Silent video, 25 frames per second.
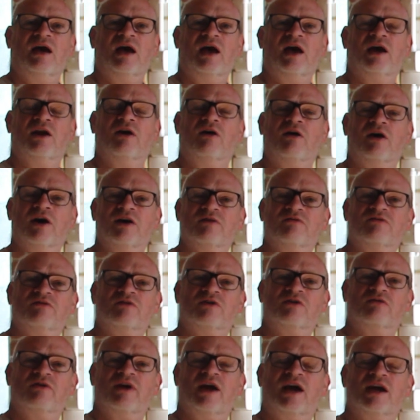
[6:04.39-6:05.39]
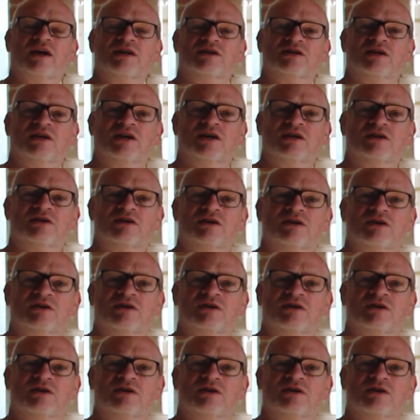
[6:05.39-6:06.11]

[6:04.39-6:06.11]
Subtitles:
And I've created